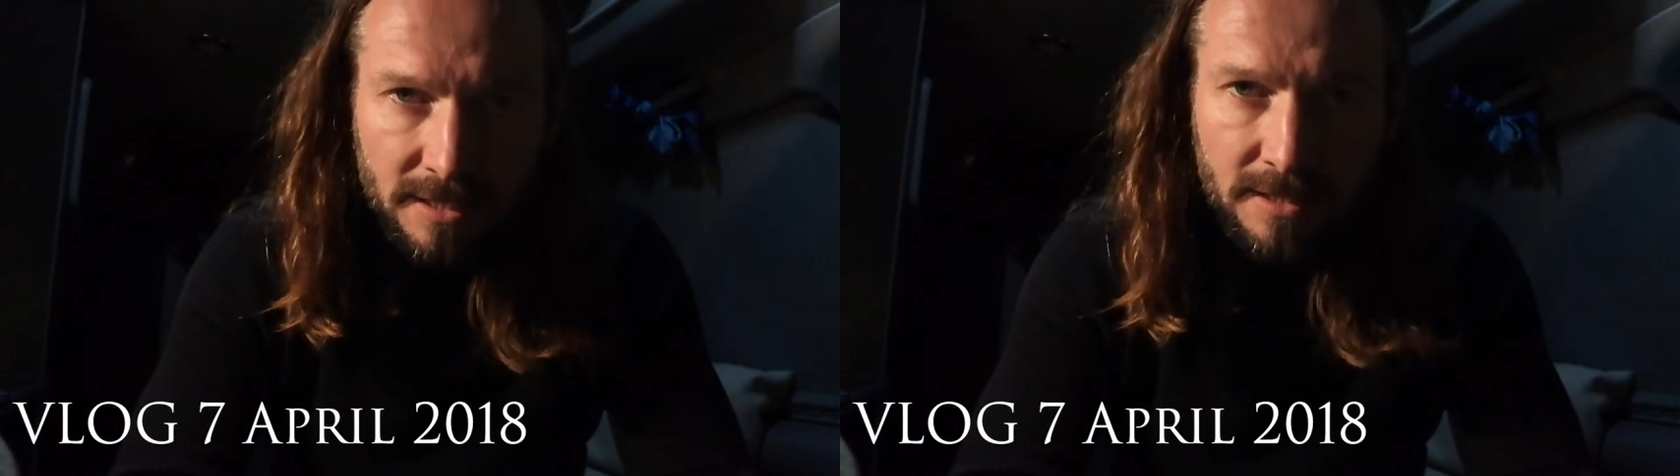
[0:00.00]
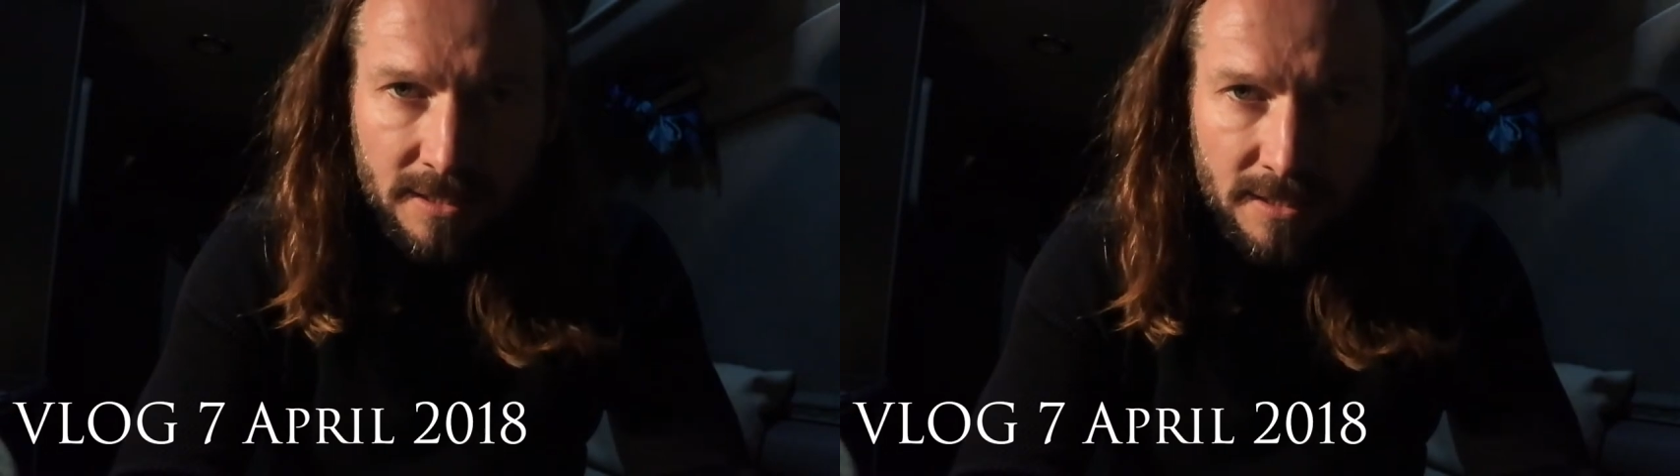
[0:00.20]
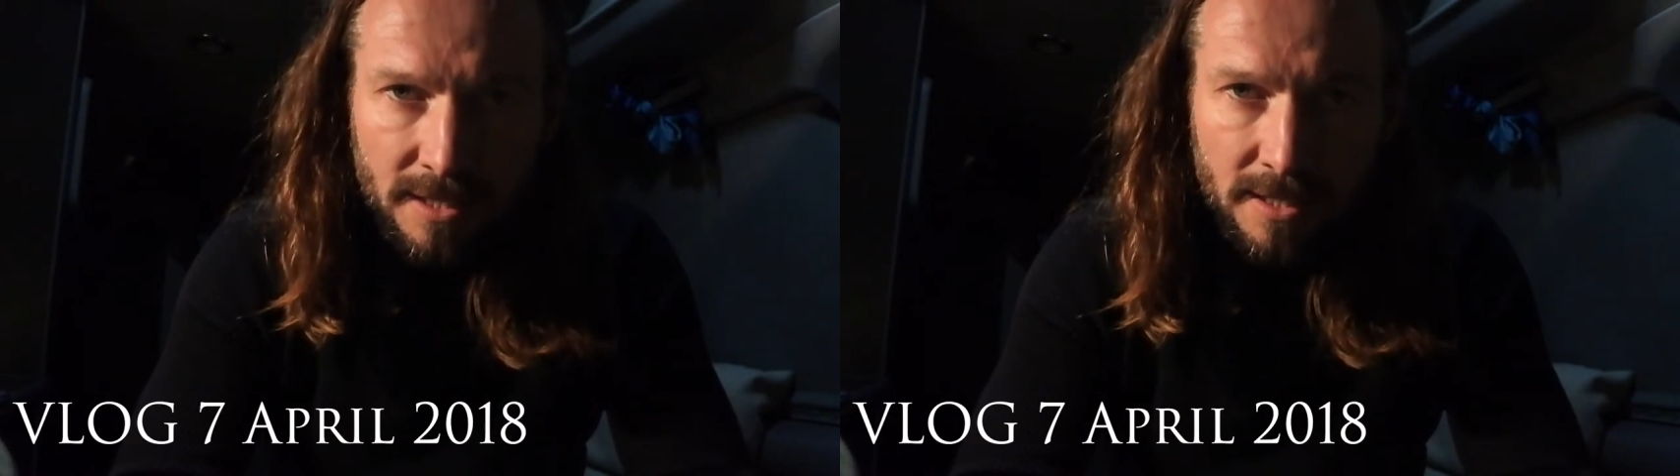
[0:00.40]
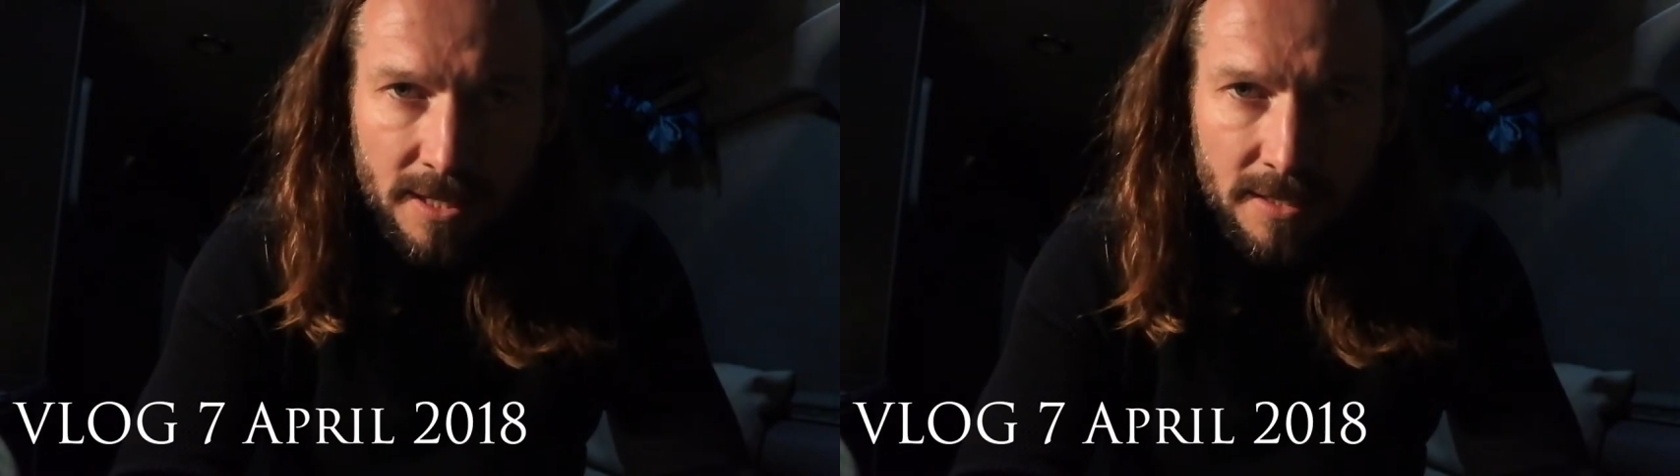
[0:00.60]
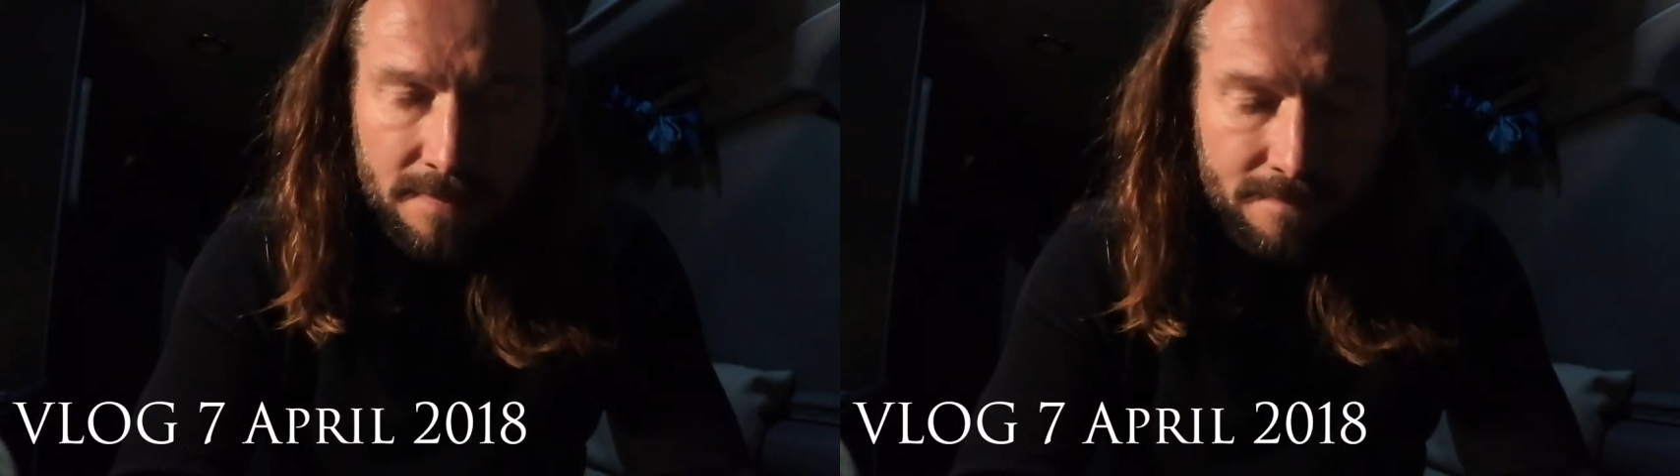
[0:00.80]
Easter
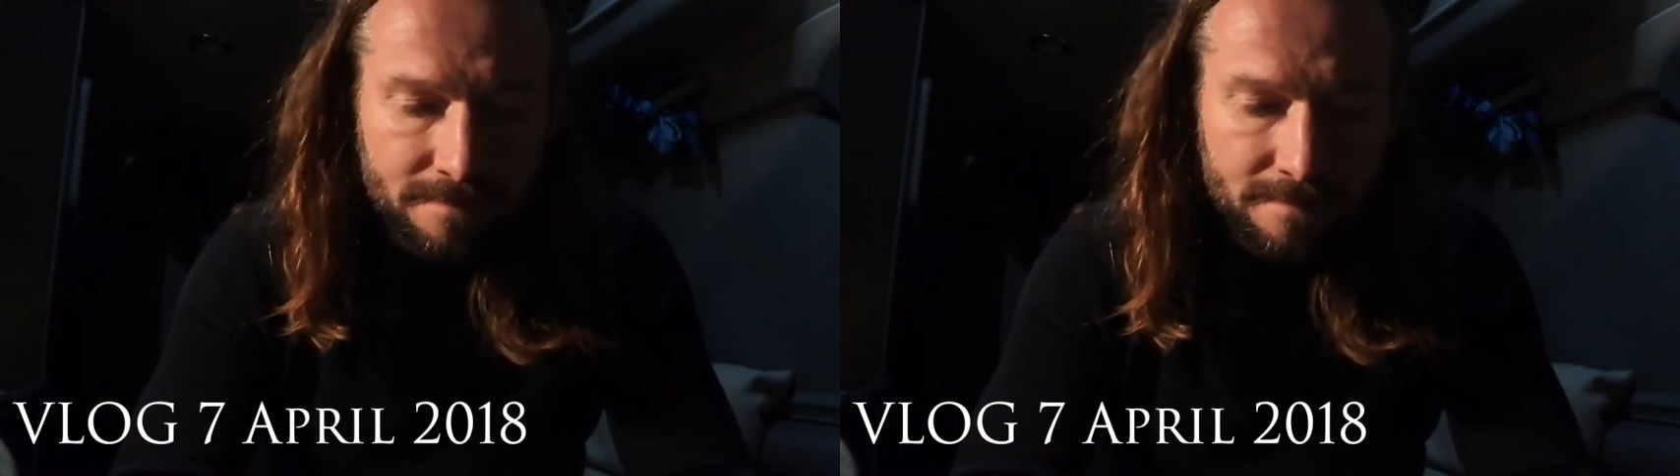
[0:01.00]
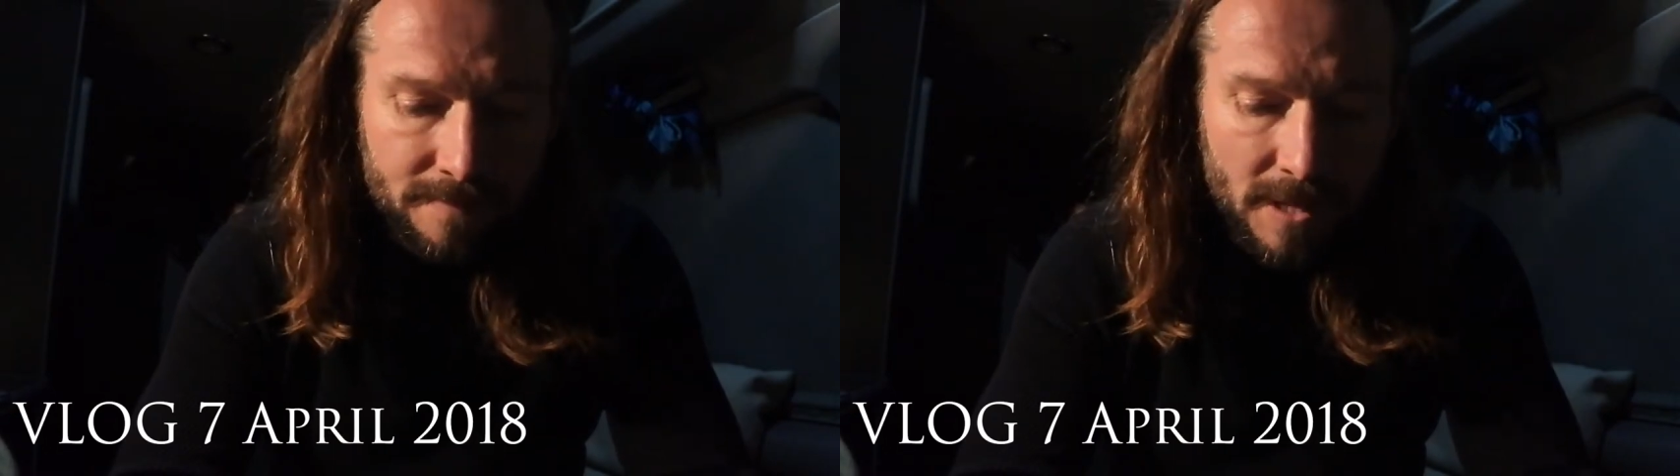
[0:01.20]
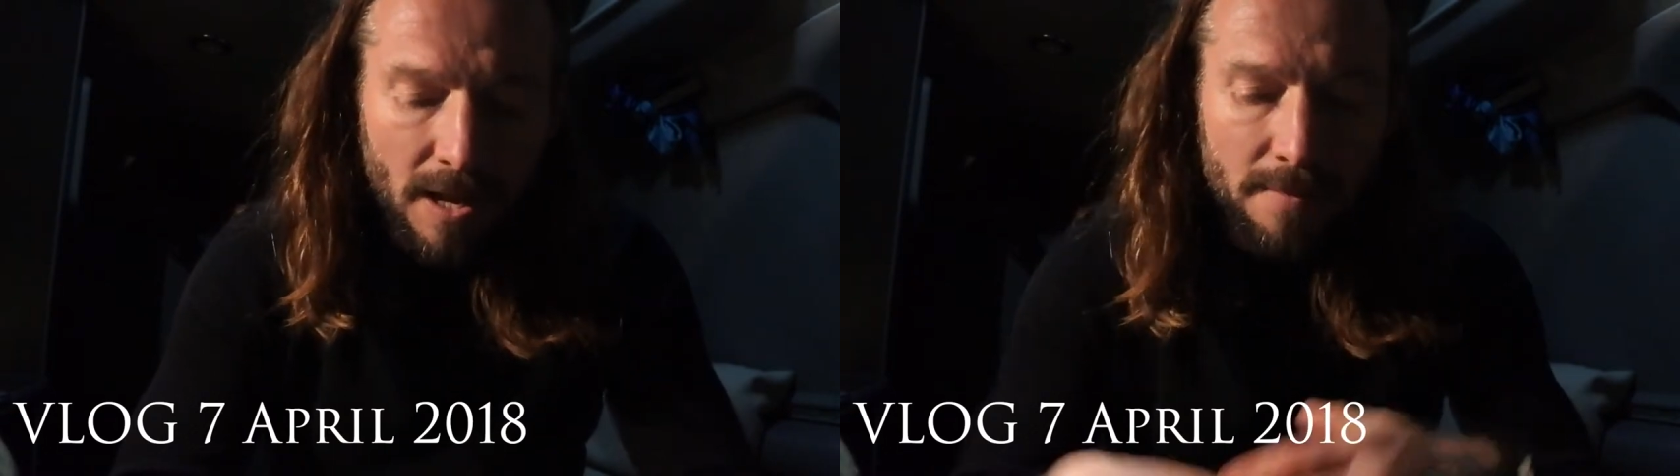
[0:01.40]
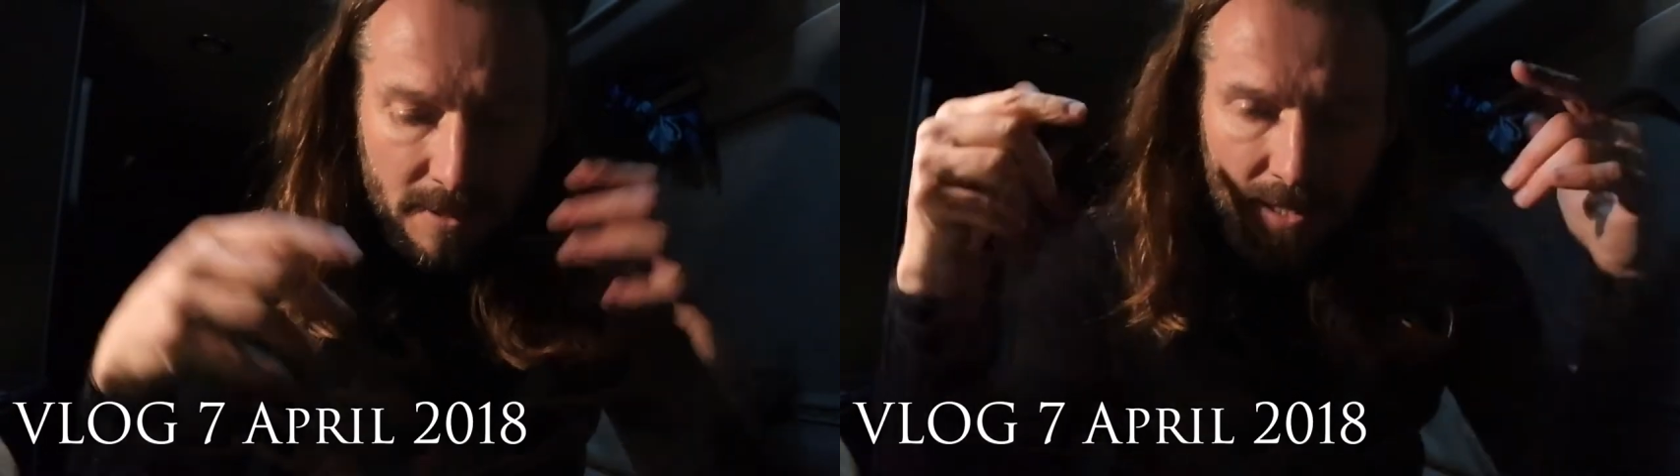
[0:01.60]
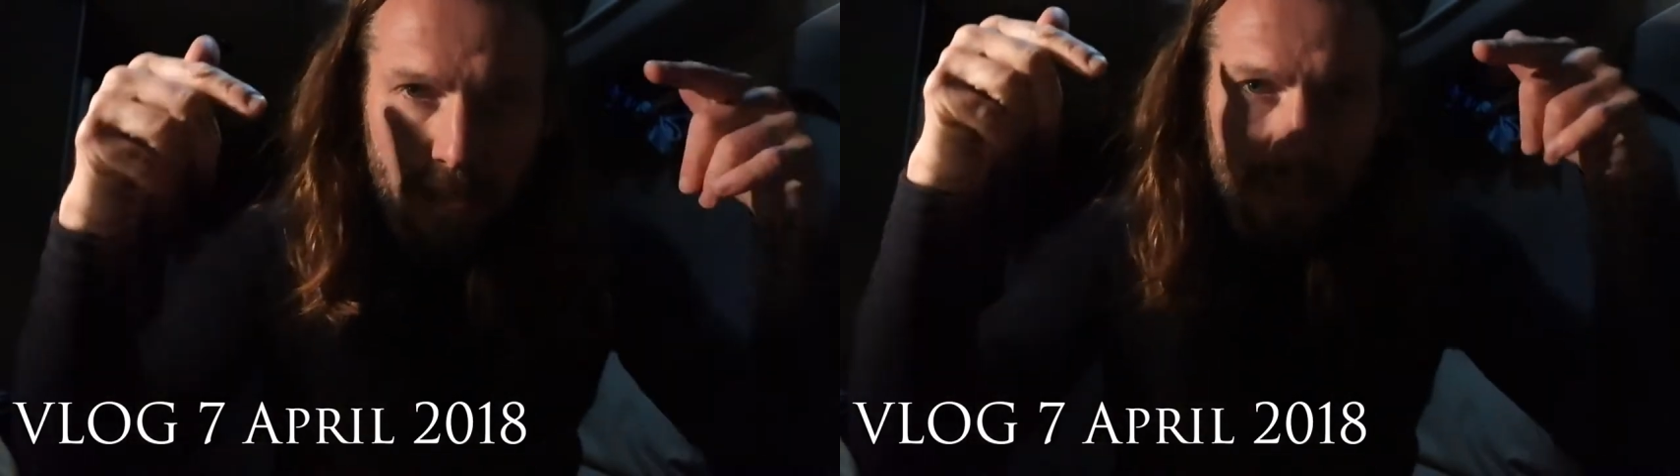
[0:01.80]
Sunday. I'm
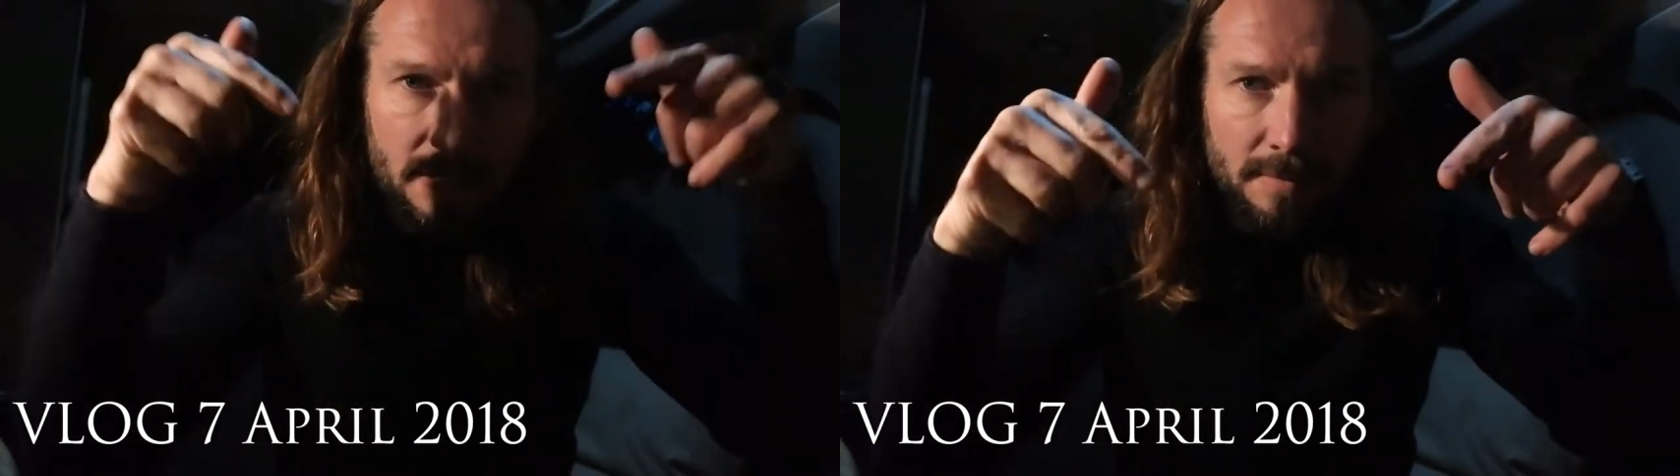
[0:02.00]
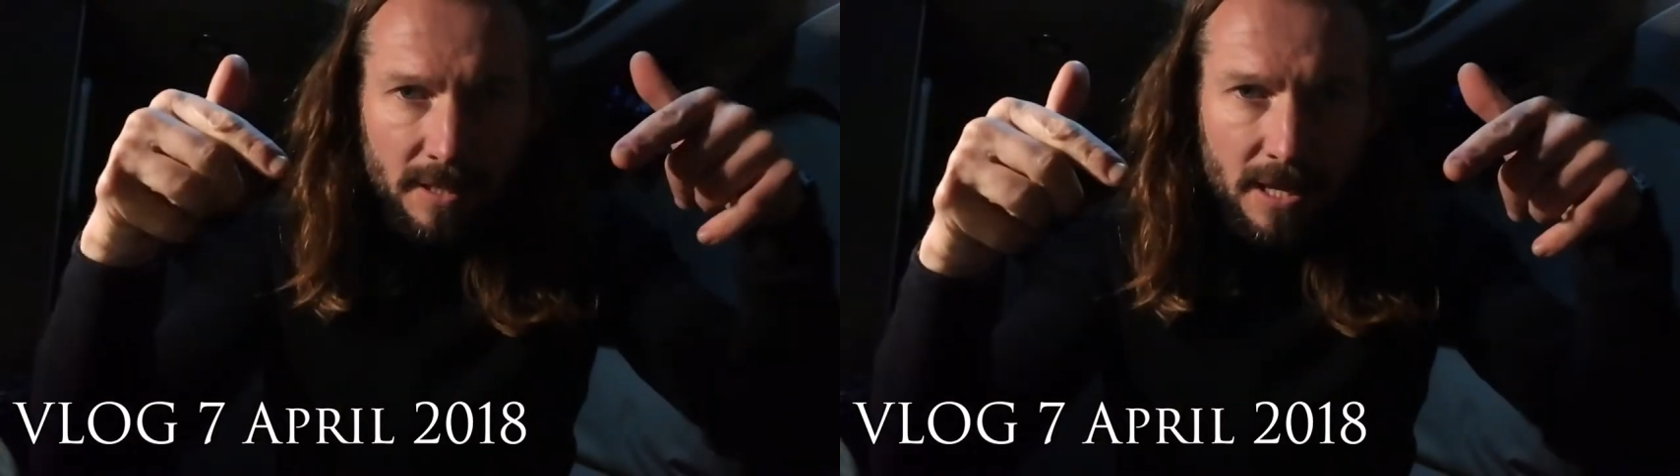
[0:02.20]
in my